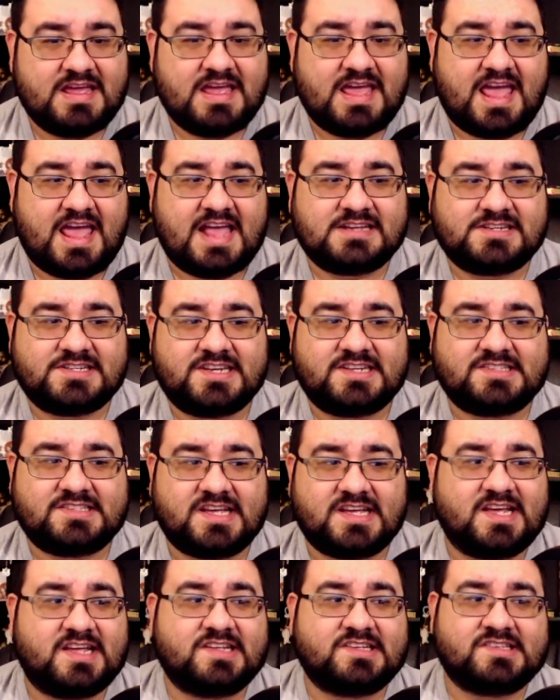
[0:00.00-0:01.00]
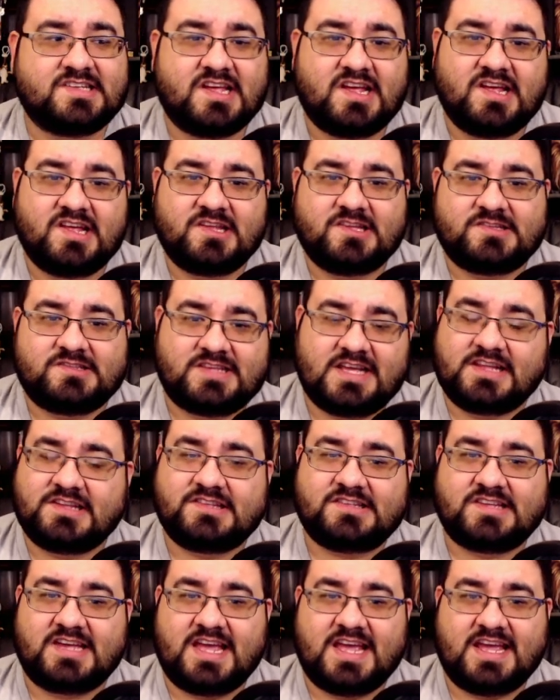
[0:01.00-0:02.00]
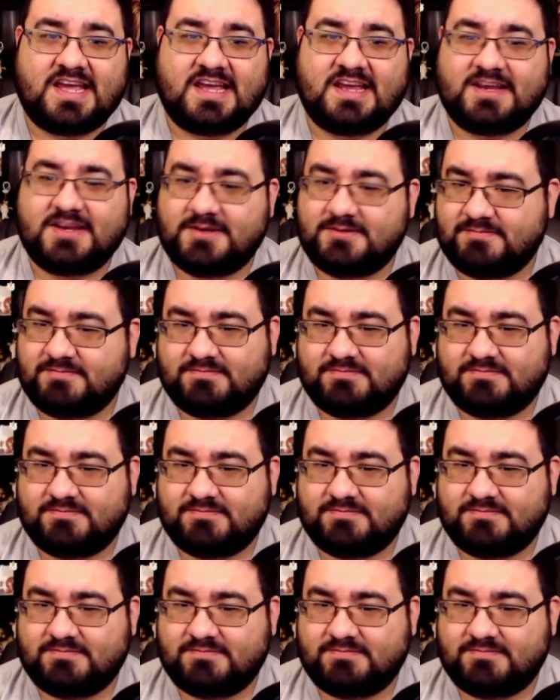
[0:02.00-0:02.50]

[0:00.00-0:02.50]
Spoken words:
And she says, sensei,